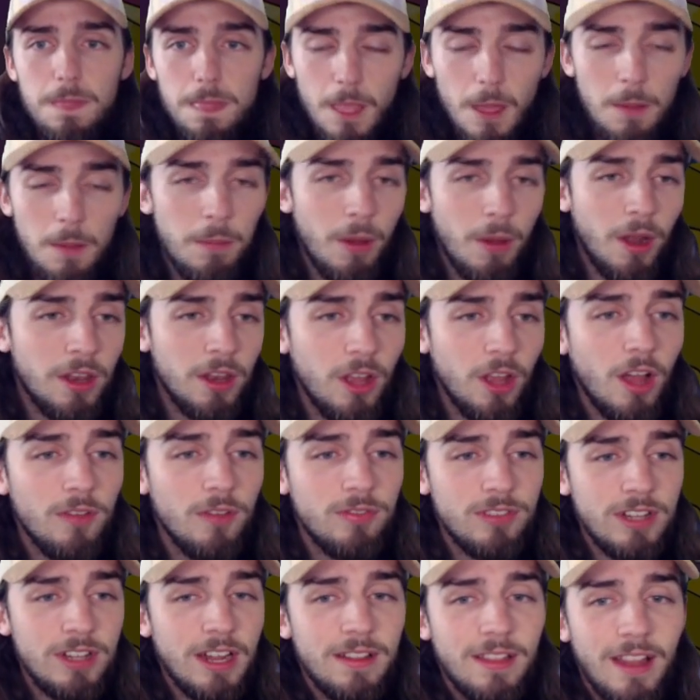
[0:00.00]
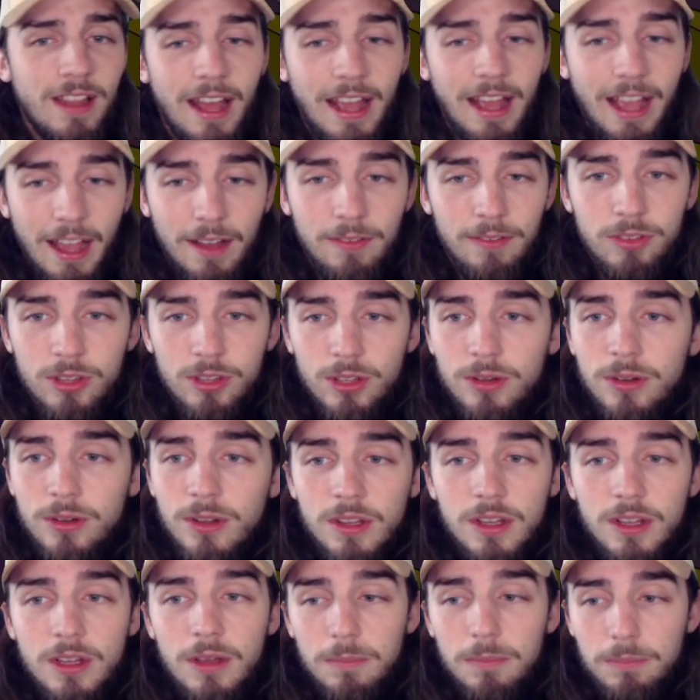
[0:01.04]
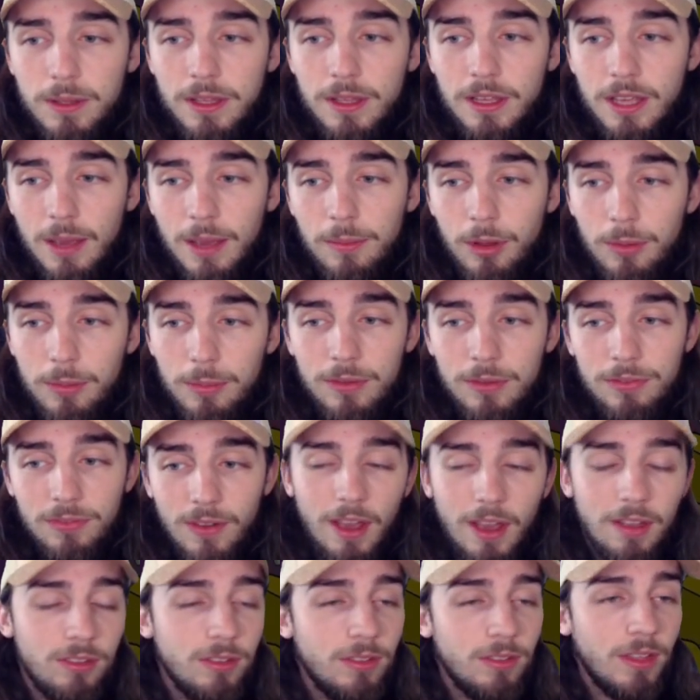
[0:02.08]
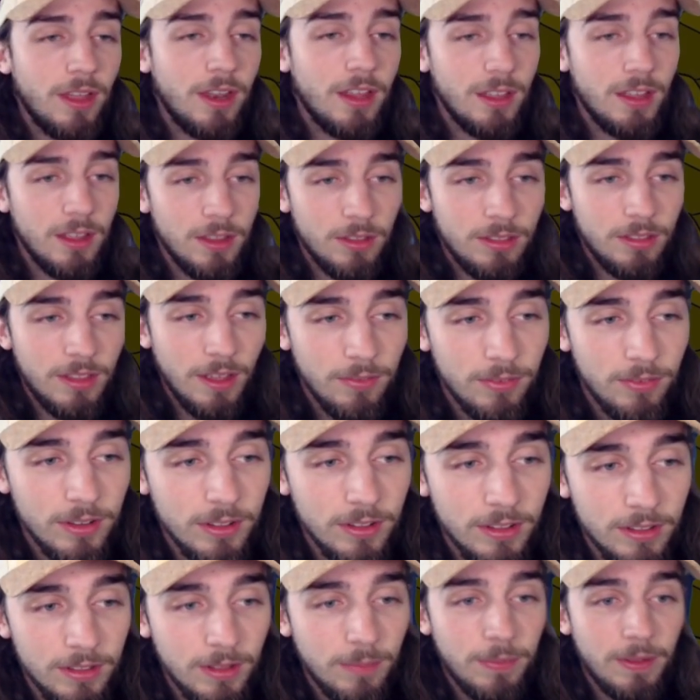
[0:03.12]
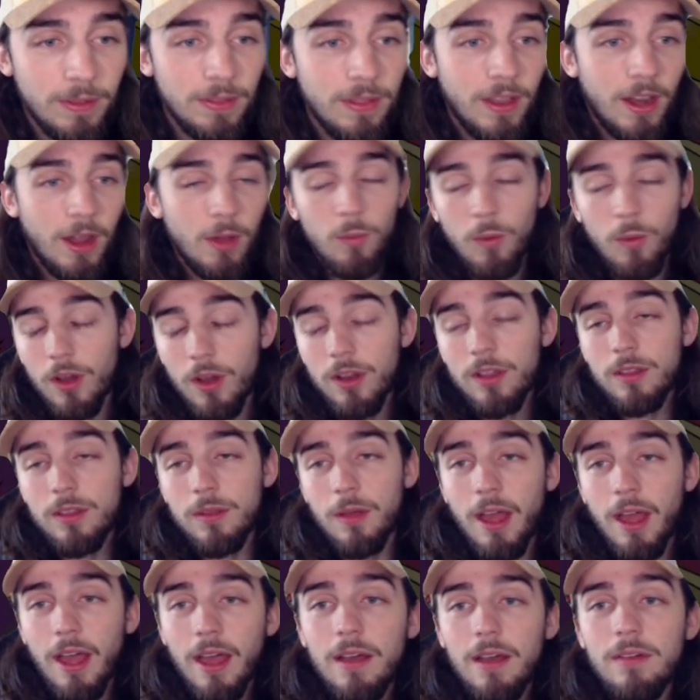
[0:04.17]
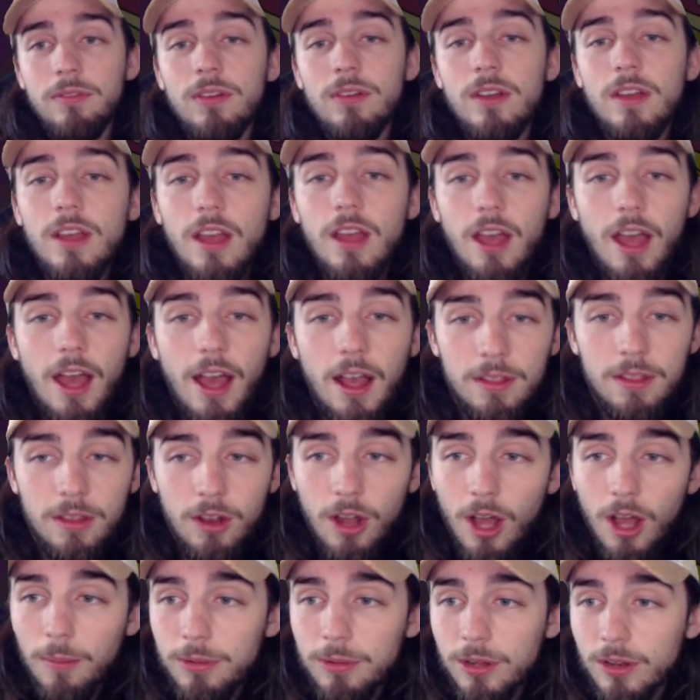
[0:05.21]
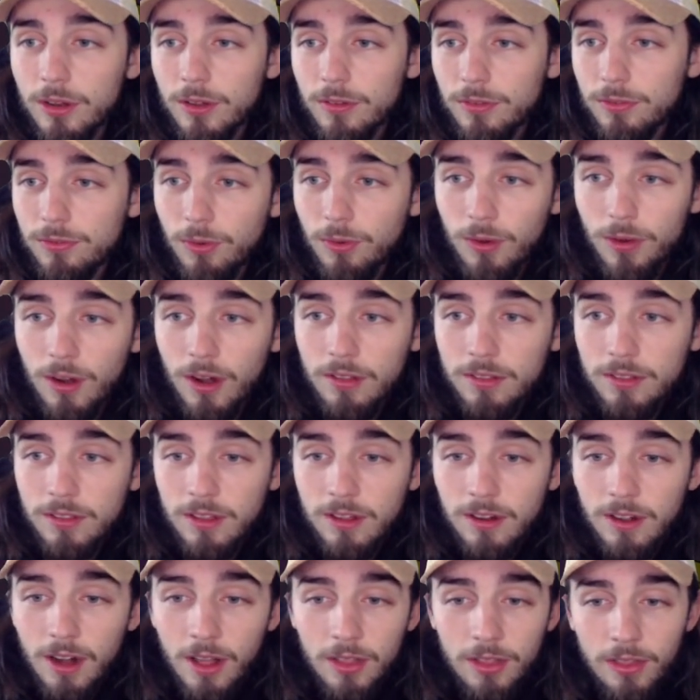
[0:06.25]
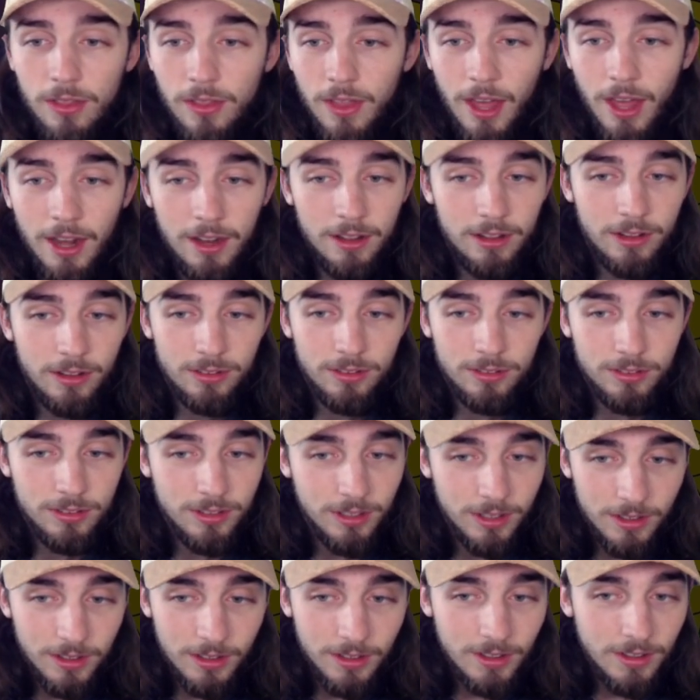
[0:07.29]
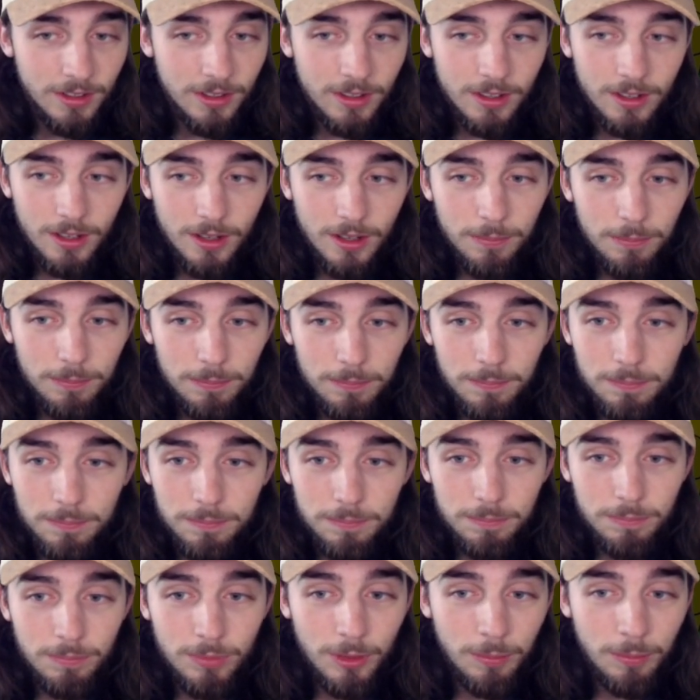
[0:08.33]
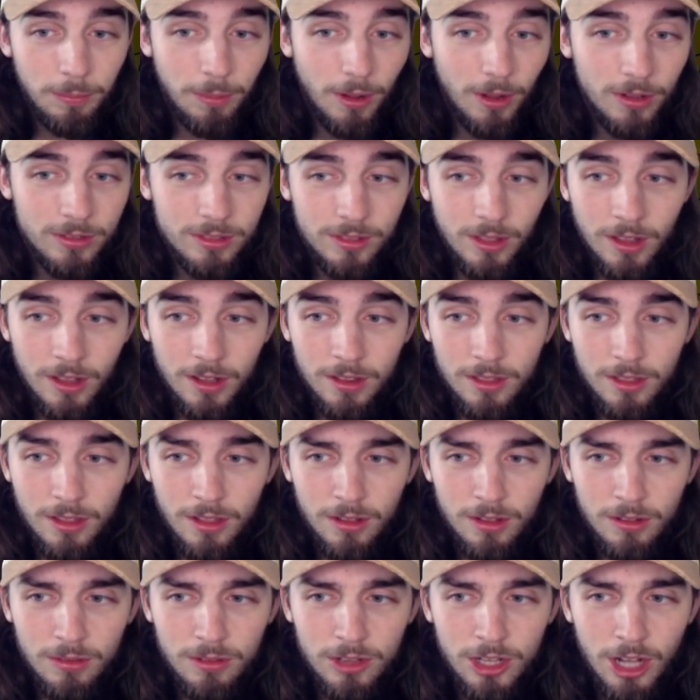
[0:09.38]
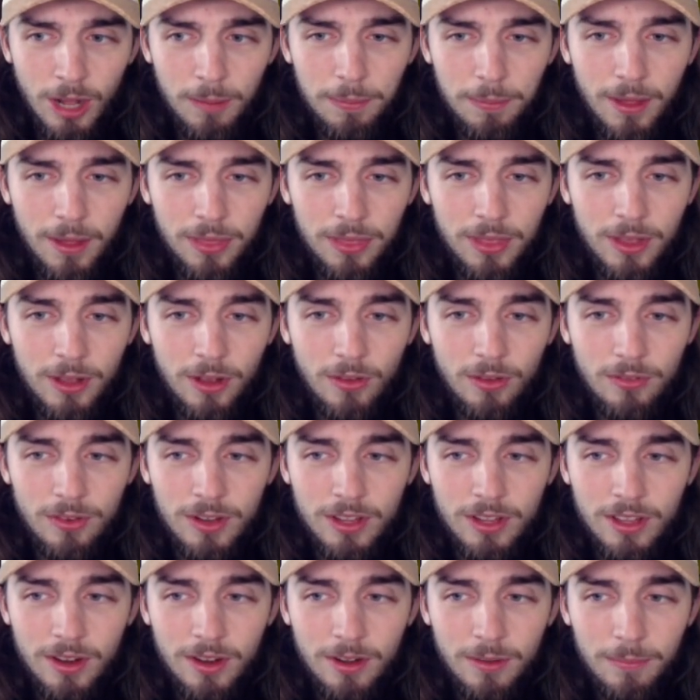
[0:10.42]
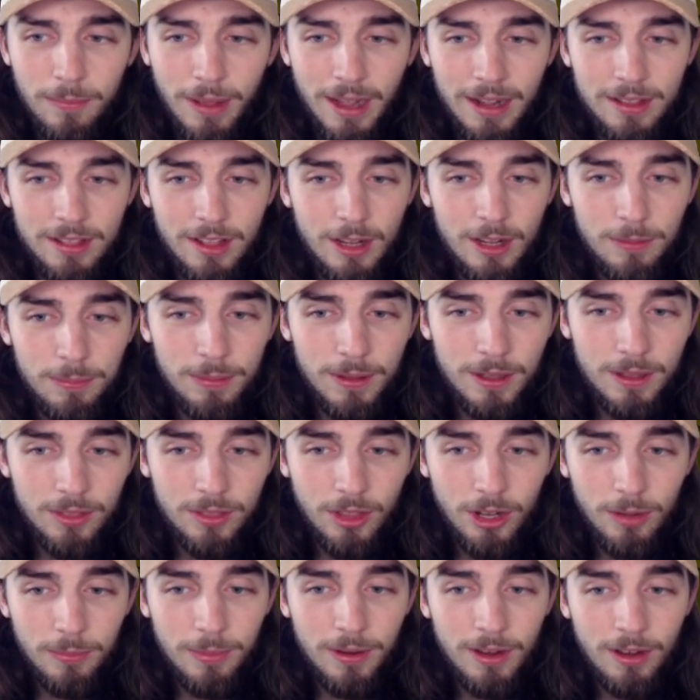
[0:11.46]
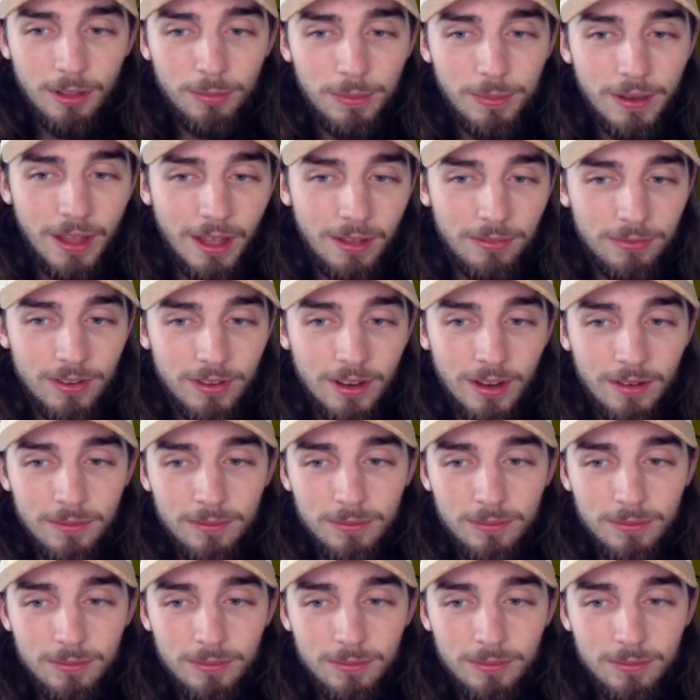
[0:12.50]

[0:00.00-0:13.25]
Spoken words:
But in the off chance that I have to, being able to be faster than it is definitely something that I wanted to have as an option for us here. Other than that, it's just the bulk, the jump, I think, over here, max HP, a little bit in SPDF, and then